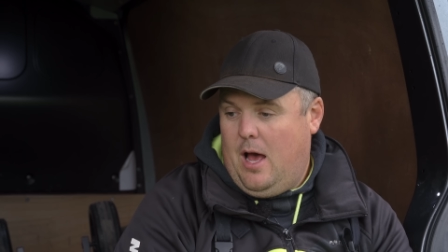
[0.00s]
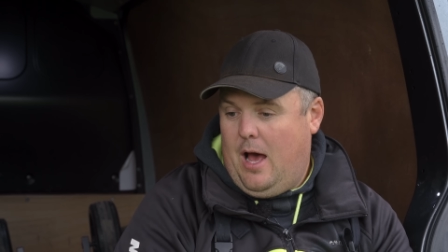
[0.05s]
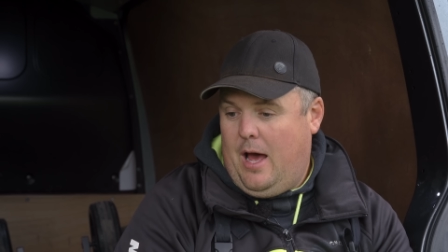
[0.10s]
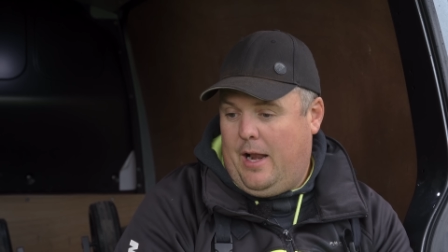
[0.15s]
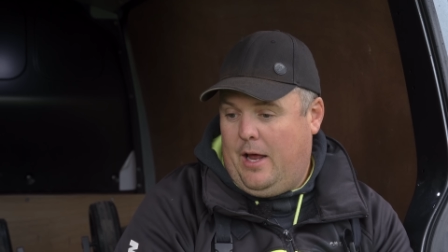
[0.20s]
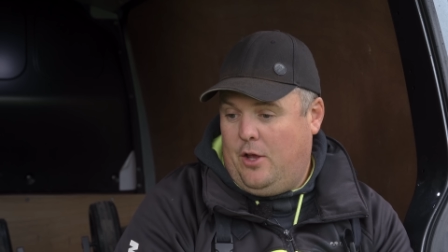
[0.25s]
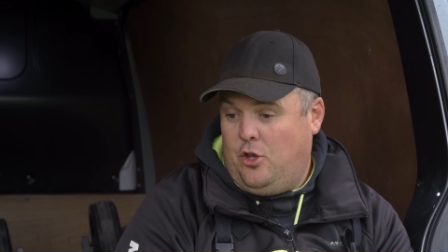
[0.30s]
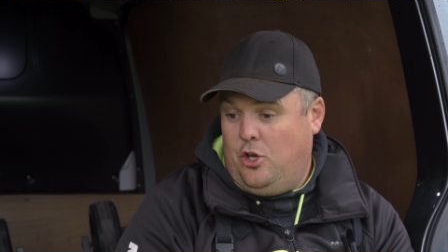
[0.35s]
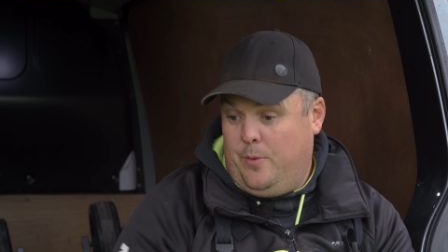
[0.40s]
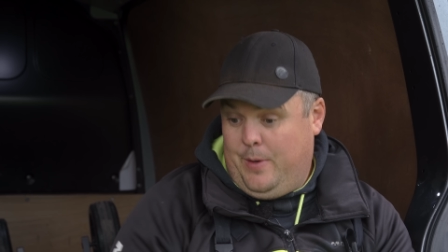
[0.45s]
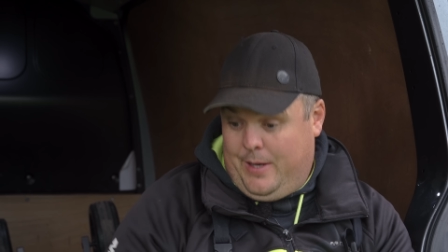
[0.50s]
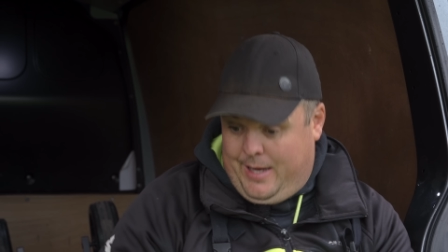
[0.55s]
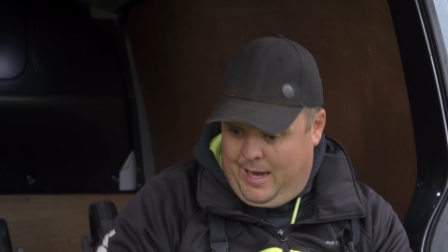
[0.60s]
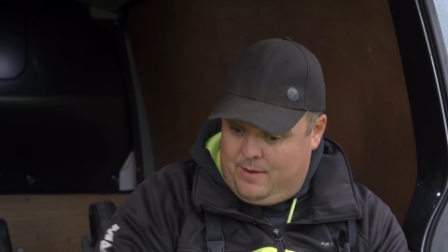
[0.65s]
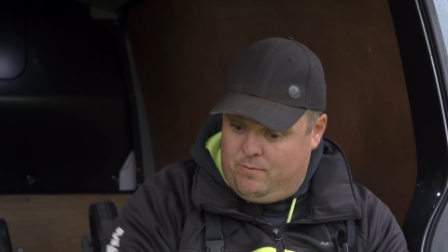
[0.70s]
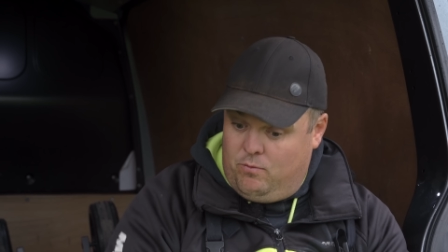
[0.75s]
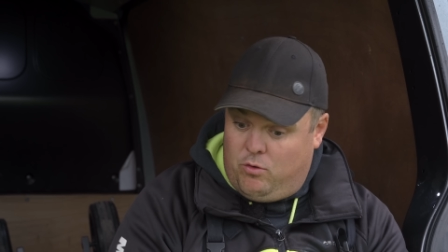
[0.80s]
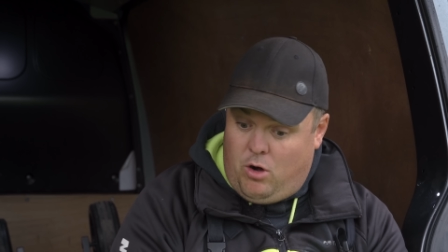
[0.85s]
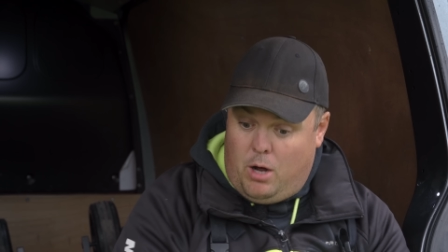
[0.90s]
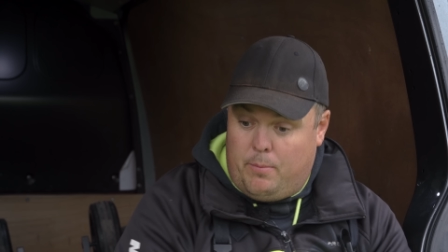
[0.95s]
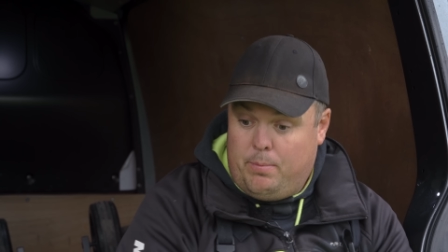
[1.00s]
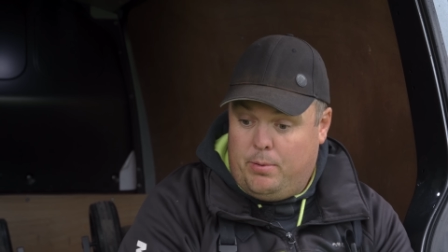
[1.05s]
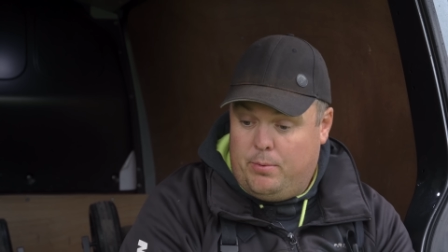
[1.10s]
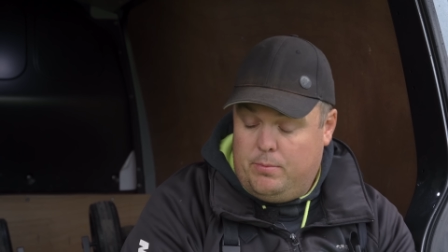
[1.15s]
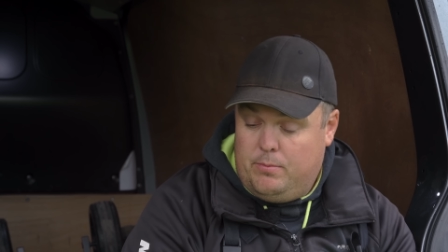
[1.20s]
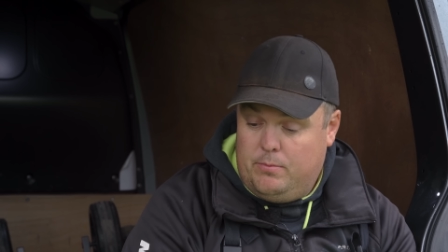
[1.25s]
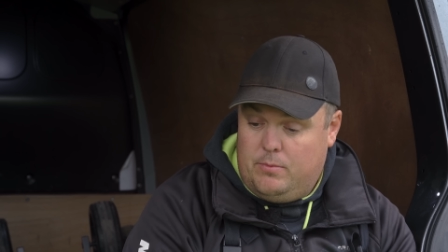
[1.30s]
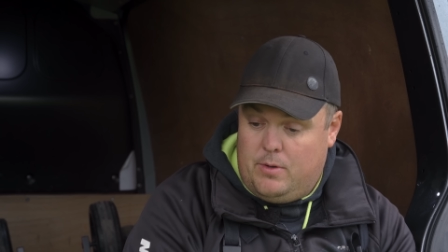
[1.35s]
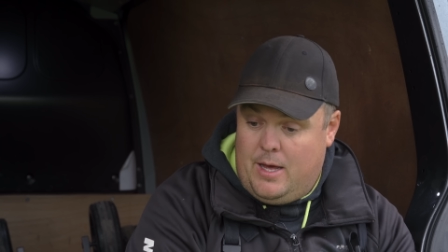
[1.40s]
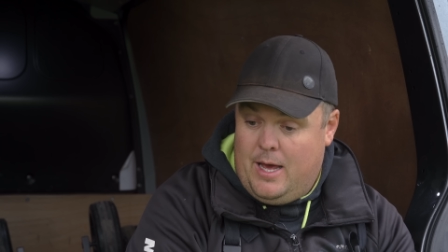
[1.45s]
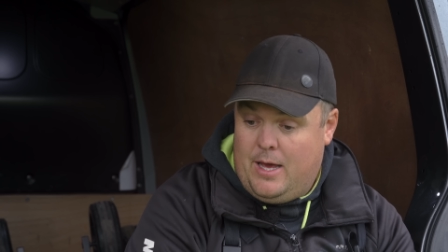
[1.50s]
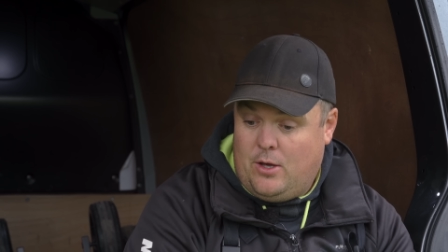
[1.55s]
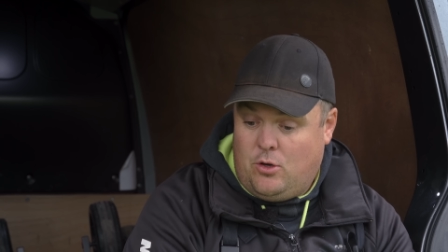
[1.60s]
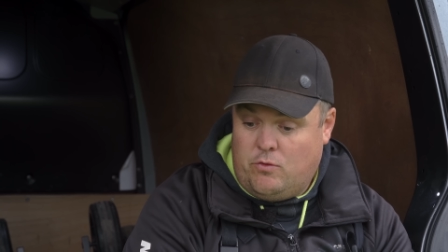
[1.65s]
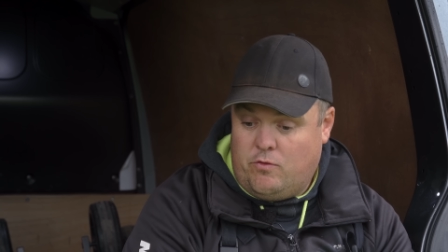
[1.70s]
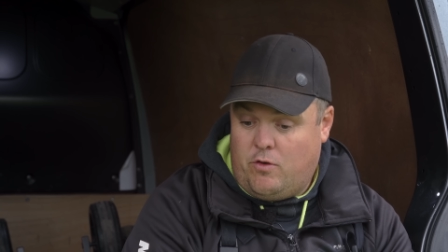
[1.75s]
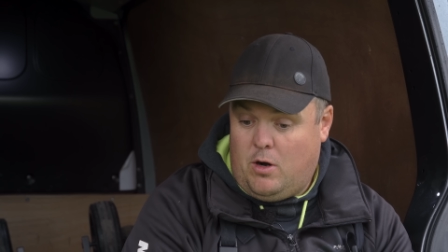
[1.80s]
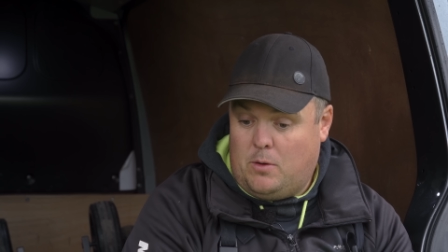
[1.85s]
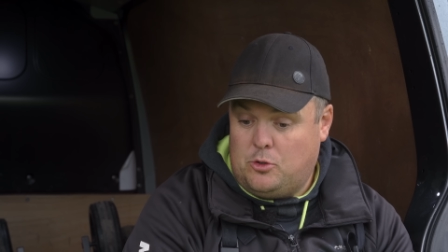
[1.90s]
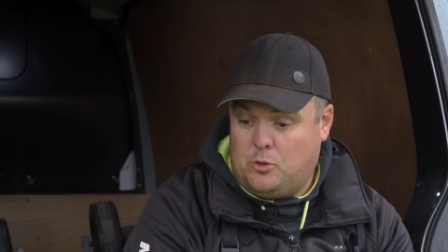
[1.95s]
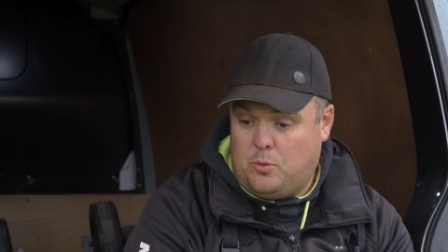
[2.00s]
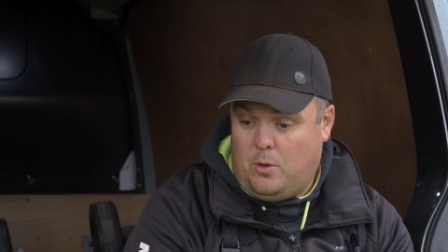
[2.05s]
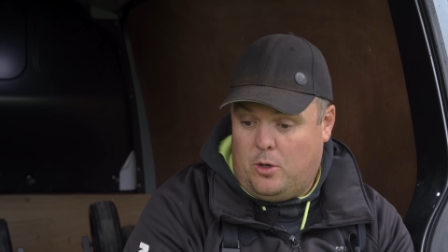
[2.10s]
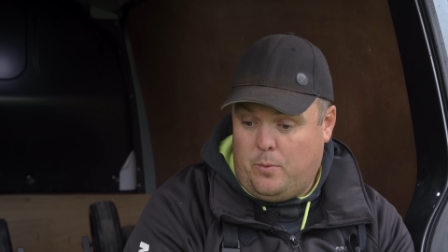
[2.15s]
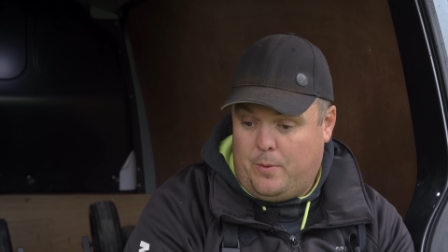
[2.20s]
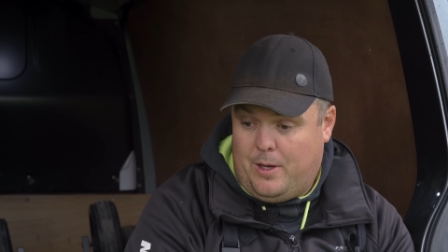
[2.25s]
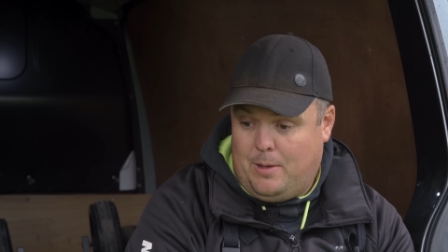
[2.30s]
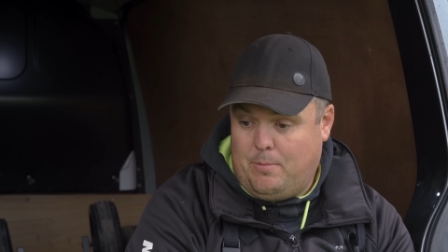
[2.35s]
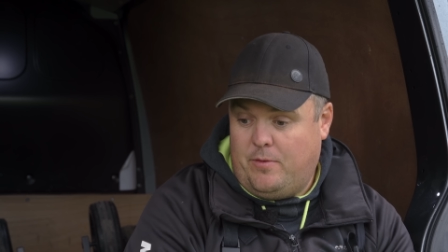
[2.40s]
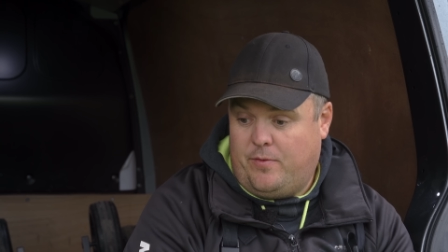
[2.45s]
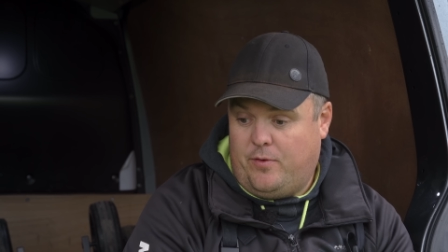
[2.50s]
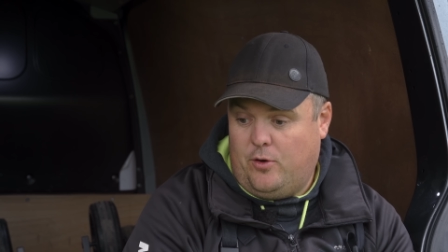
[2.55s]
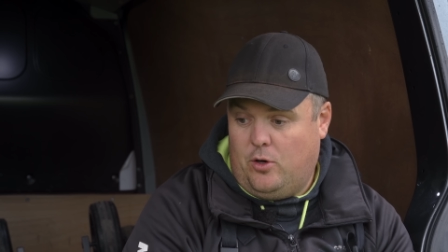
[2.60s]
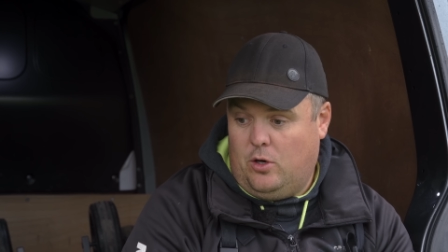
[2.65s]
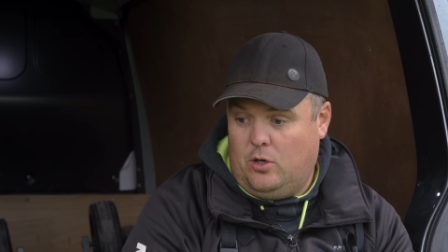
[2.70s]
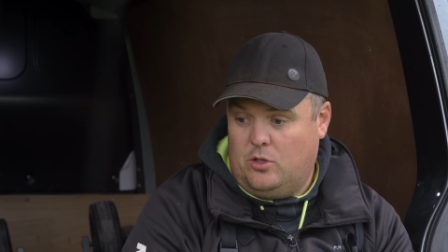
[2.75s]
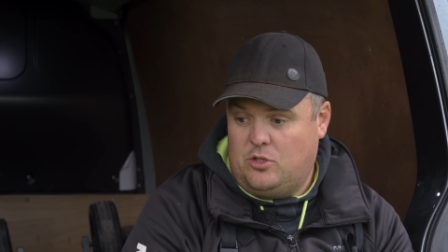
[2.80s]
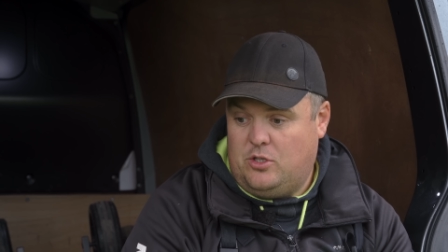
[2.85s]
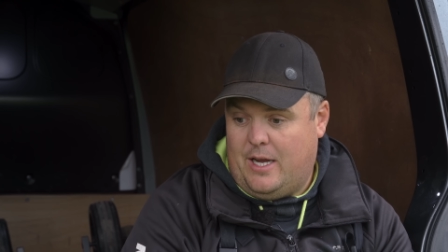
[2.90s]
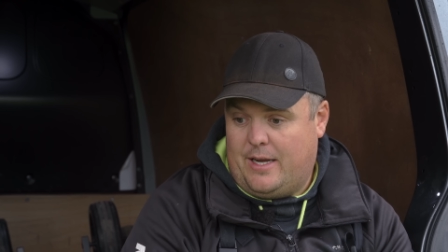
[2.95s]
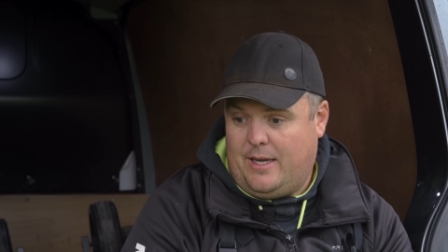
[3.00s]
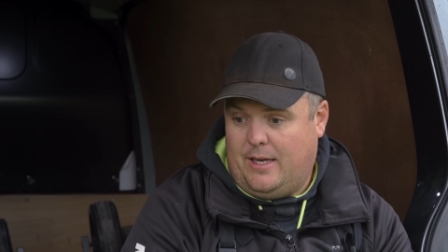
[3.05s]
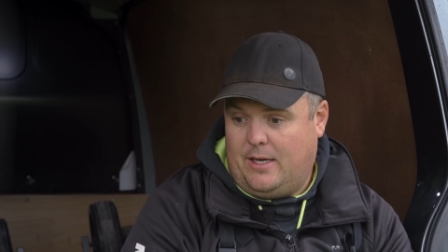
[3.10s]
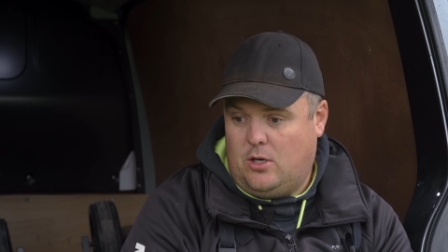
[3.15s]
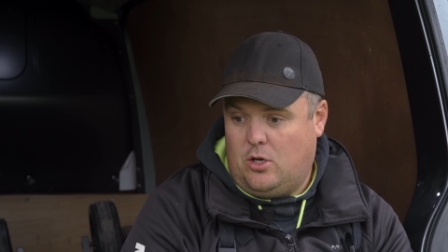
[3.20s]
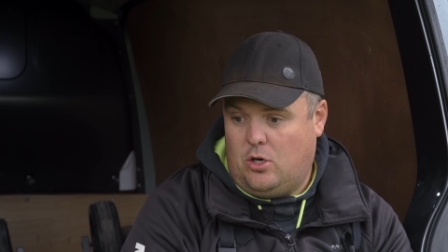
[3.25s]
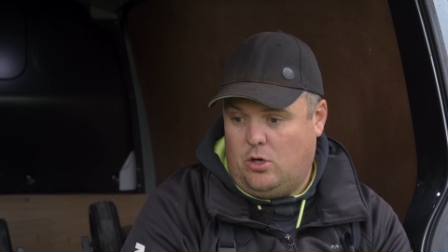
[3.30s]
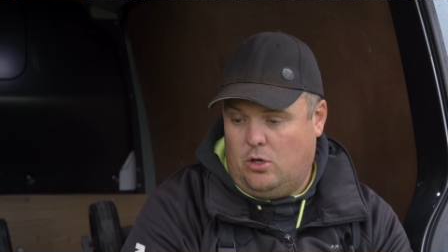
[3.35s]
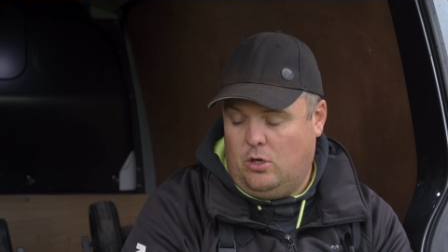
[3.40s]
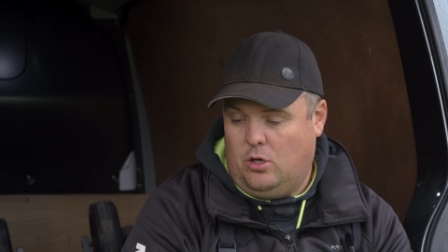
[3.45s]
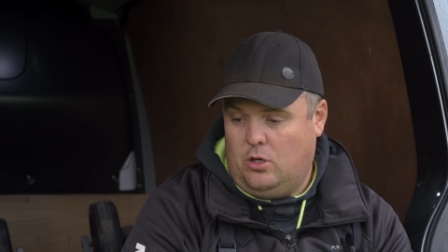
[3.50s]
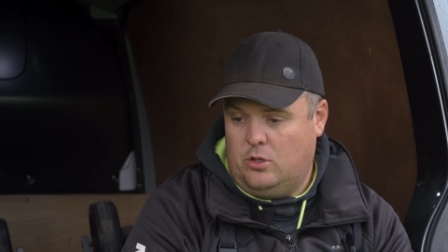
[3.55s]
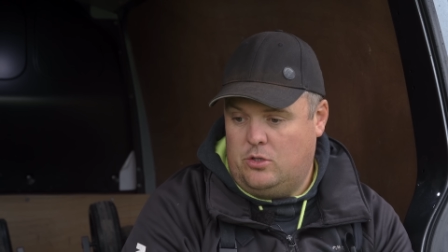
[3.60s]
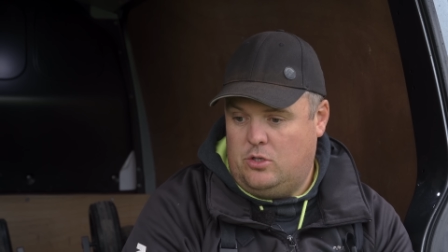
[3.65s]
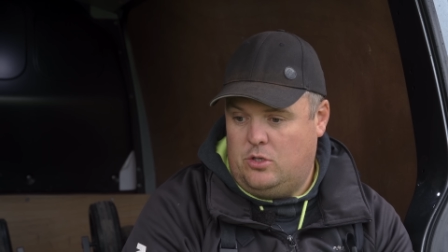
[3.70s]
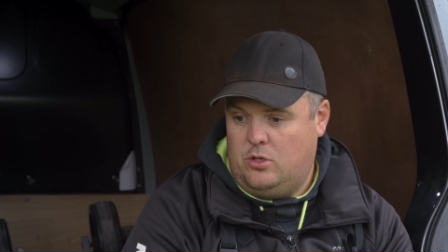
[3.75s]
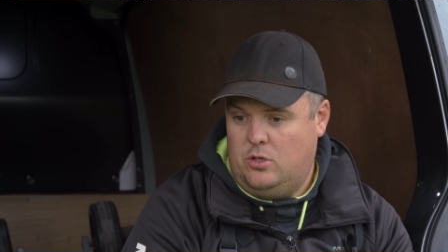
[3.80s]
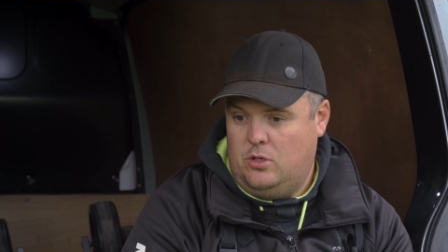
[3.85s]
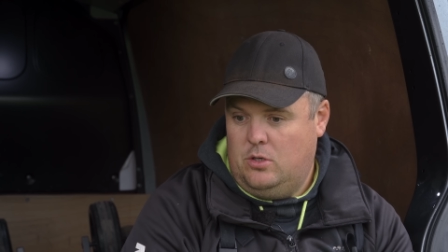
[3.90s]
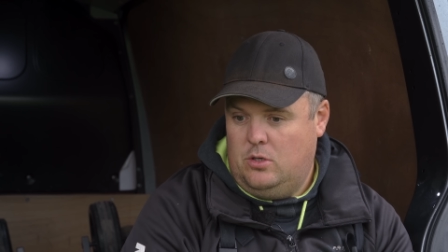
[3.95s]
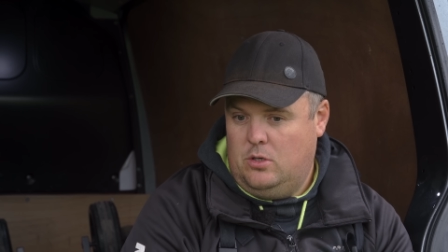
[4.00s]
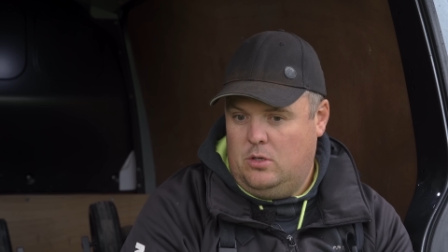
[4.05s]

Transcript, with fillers: and I knew again, Rob, uh, young Rob Swan, a week before said he'd caught,